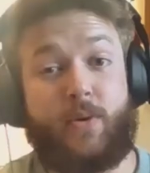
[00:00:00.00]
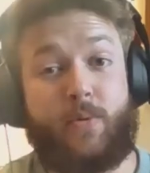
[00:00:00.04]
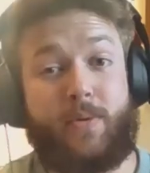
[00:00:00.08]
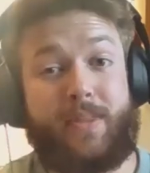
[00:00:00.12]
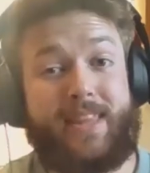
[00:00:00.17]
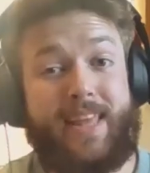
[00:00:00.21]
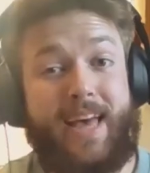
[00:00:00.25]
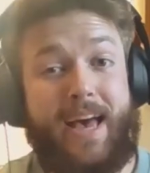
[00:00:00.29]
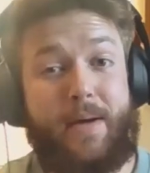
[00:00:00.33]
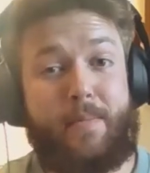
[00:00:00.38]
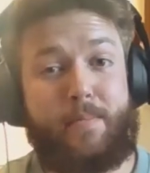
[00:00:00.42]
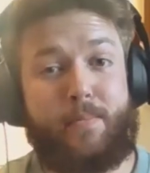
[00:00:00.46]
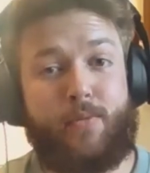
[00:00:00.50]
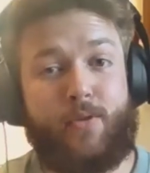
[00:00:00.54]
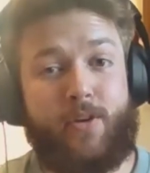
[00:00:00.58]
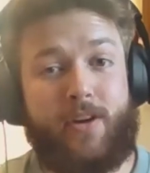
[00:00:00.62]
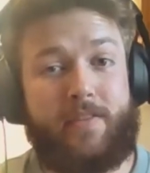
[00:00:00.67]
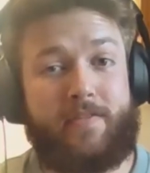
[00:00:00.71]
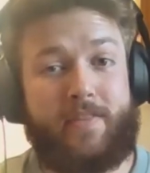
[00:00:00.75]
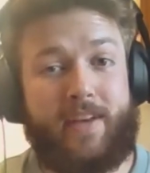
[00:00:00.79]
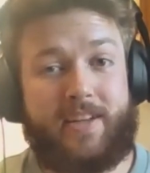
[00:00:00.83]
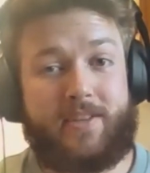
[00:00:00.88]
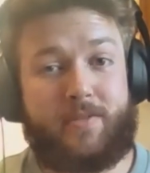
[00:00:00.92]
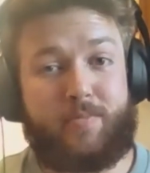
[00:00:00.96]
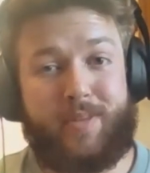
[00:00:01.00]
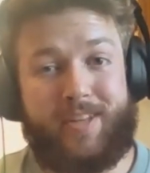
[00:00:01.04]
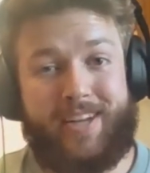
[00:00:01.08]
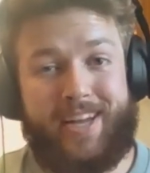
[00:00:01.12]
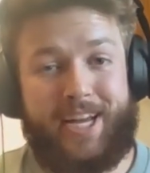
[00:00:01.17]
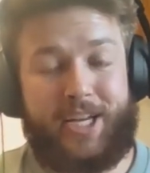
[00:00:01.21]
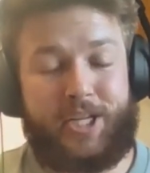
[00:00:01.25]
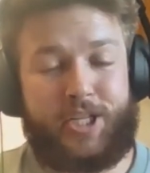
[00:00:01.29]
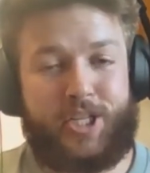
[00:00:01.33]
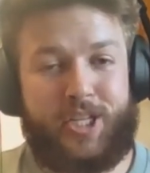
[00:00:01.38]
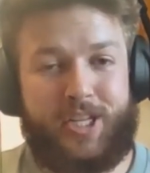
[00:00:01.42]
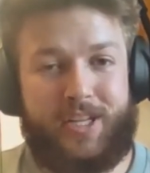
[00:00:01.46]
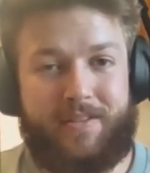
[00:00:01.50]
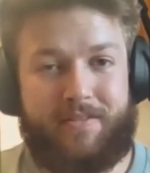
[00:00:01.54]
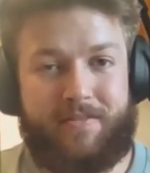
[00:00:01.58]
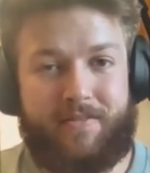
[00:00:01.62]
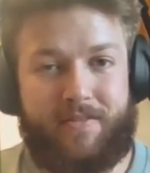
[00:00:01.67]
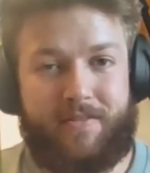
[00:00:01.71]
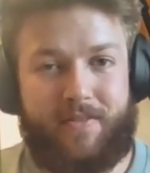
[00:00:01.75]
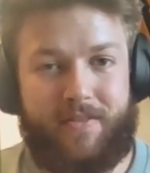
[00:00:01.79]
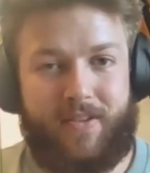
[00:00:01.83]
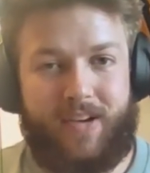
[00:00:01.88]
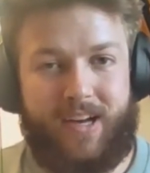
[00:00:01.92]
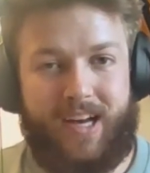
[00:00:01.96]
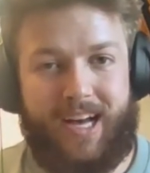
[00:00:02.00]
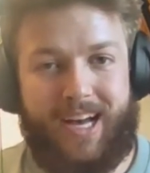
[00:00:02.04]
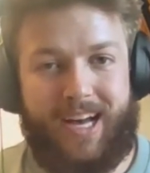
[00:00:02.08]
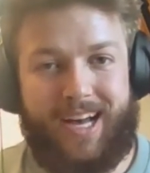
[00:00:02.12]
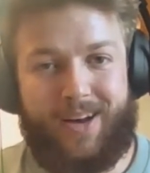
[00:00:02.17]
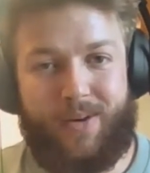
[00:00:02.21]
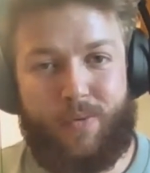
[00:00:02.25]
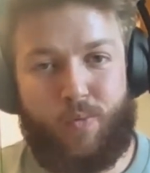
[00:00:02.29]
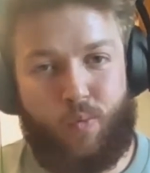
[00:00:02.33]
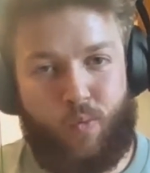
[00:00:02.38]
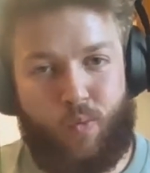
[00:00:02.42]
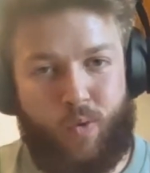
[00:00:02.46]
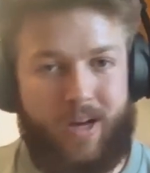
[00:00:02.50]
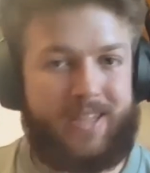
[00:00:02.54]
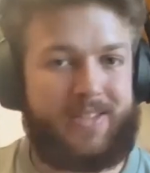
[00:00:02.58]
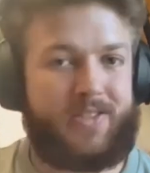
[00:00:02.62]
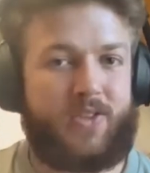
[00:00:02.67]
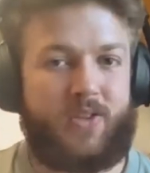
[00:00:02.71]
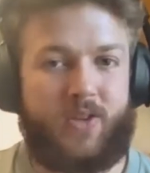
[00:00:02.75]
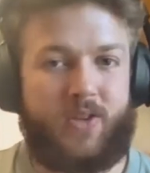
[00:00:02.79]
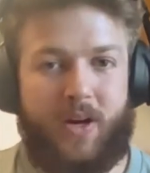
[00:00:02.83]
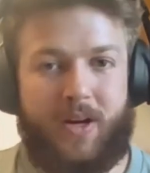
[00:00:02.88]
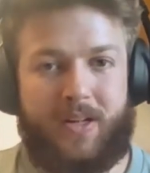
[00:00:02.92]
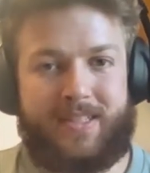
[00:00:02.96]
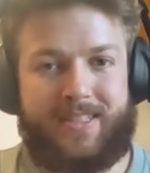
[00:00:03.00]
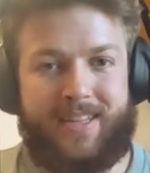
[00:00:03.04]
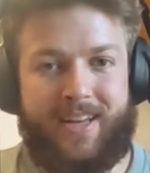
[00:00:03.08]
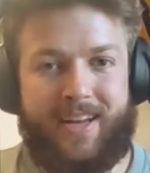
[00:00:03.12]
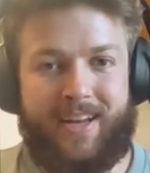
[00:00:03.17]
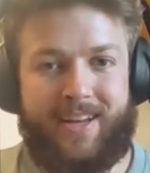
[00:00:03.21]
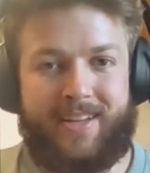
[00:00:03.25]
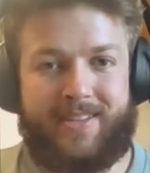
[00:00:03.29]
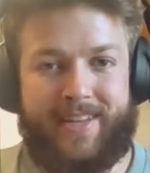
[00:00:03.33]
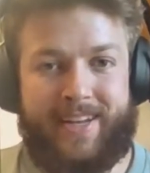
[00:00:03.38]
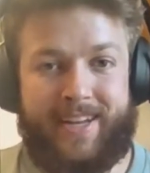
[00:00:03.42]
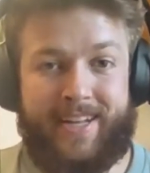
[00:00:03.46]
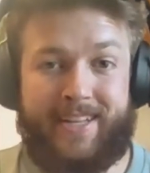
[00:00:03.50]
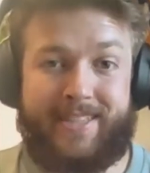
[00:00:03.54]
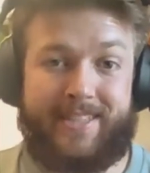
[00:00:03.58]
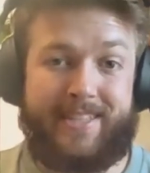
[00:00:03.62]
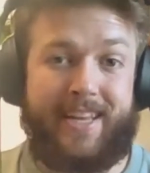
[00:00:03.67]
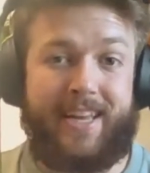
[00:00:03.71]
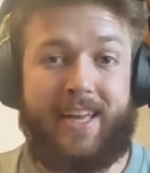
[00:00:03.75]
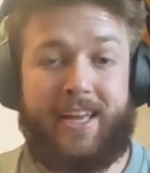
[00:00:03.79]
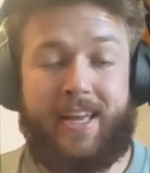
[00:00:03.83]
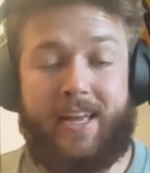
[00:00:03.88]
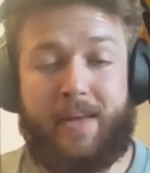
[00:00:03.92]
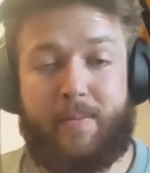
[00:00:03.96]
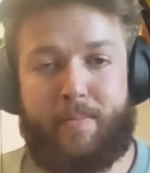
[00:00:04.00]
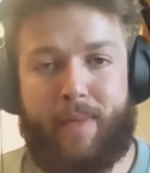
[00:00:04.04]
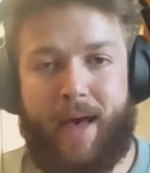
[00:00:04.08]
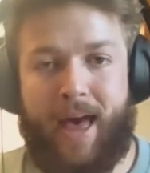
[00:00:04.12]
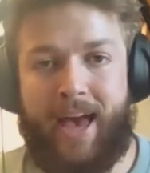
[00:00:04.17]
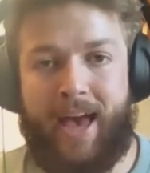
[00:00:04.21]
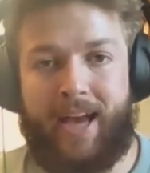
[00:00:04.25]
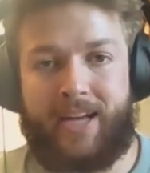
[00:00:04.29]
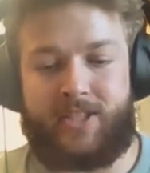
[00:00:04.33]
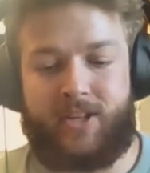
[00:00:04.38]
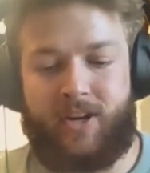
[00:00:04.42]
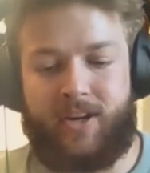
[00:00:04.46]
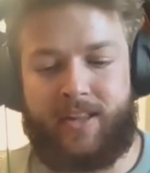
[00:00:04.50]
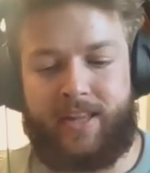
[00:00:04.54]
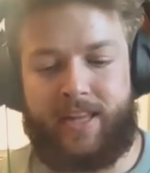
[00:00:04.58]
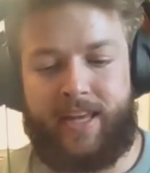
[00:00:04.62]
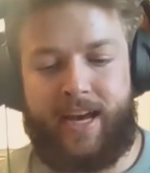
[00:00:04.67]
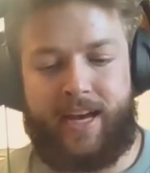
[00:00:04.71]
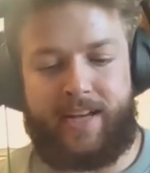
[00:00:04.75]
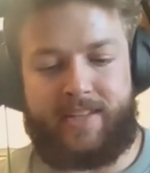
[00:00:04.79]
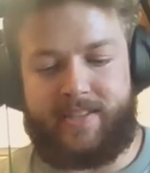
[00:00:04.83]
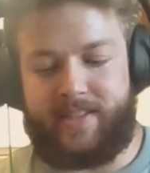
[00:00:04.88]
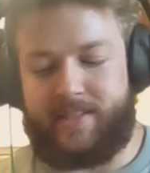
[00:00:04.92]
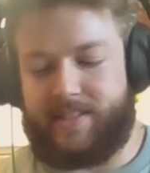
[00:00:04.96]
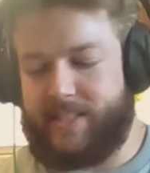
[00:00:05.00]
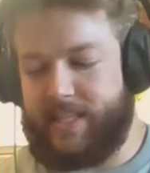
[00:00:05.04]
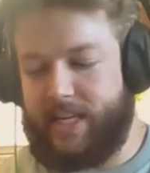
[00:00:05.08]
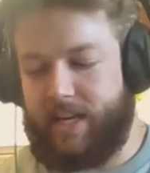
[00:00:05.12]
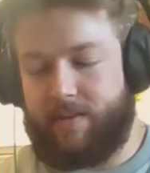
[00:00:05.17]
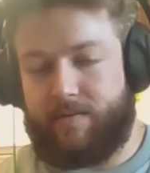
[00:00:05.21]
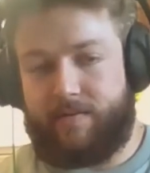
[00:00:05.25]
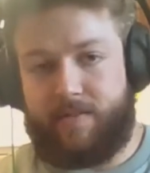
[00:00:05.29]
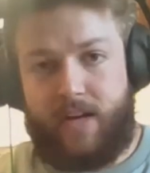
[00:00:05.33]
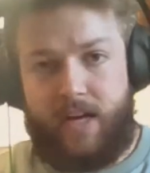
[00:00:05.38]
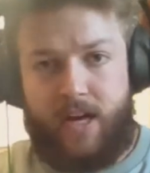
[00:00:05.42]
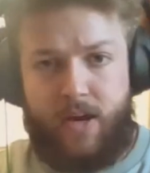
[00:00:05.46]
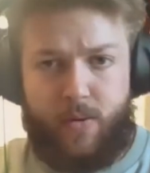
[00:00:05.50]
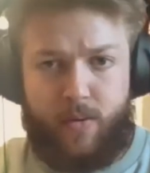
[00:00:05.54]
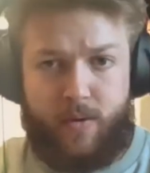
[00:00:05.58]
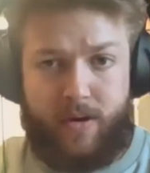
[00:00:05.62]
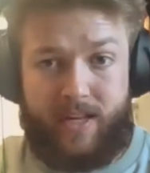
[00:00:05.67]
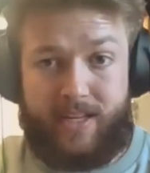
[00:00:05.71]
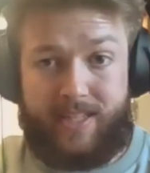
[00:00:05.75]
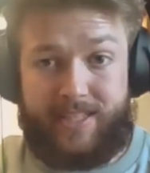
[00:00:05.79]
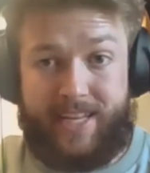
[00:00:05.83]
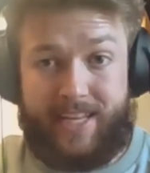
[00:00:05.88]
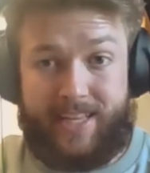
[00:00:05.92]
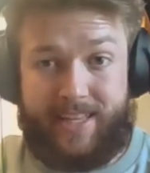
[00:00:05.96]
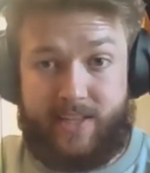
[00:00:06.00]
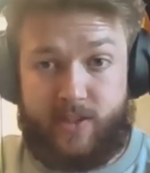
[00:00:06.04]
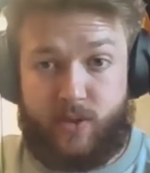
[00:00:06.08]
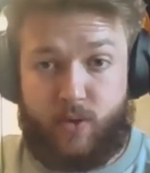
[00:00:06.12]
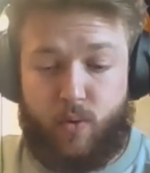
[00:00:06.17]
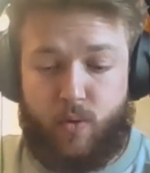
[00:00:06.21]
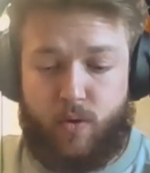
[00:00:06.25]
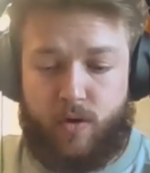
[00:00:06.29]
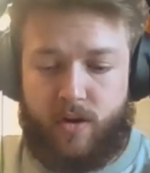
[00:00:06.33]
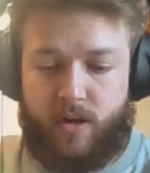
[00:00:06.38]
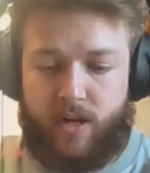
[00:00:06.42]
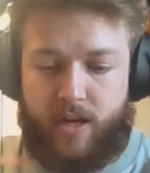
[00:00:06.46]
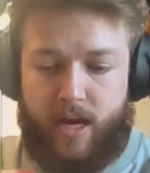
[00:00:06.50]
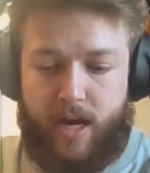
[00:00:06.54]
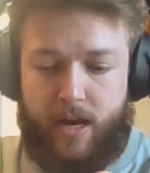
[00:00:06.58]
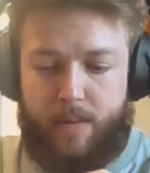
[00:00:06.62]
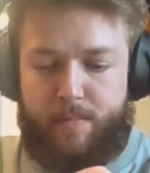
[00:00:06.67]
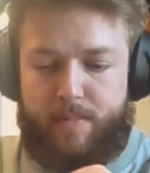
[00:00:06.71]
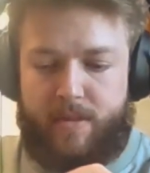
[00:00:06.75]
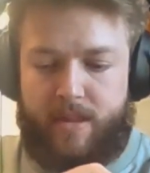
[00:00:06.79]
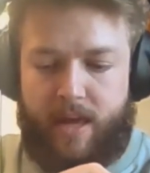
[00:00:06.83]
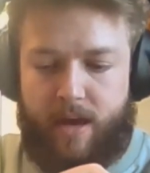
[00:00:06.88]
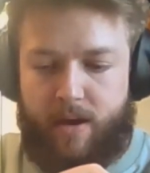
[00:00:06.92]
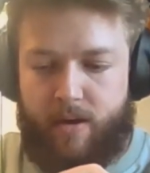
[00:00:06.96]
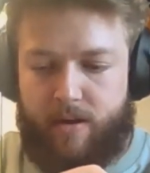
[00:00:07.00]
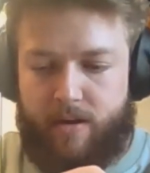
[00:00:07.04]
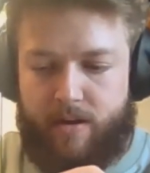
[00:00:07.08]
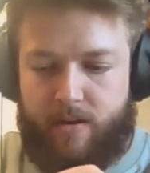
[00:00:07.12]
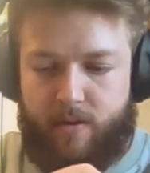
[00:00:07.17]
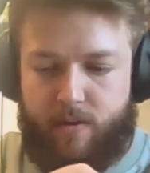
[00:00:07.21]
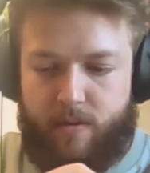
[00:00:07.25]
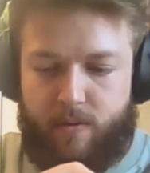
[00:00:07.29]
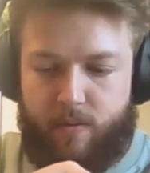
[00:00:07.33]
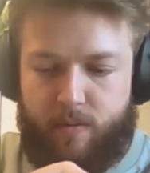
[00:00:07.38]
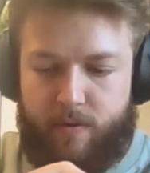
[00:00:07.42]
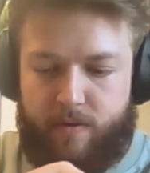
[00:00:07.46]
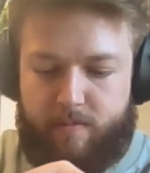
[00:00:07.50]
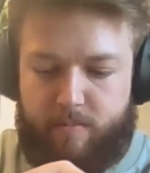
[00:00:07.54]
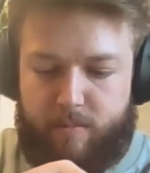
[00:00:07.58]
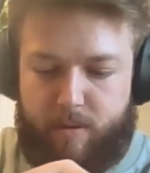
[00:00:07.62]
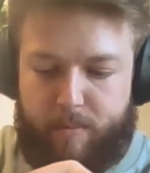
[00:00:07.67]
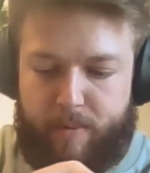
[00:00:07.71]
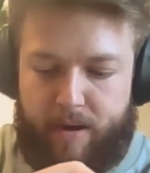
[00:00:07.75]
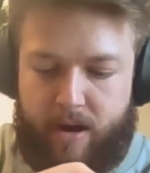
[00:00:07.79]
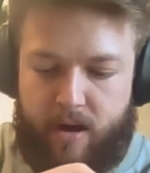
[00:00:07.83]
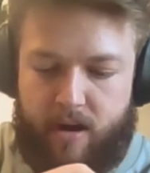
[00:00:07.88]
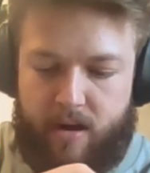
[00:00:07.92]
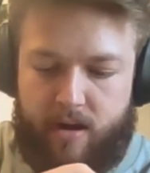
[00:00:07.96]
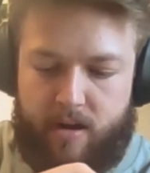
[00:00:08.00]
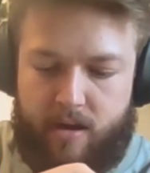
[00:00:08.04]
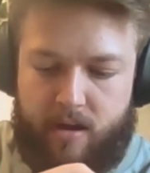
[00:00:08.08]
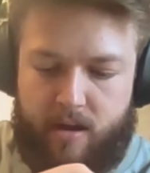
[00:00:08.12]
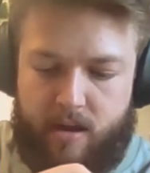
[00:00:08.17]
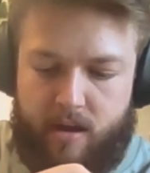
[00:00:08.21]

with that brief explanation of what salt does and its impact on the ice itself, we're going to take this quarter cup that we've prepared,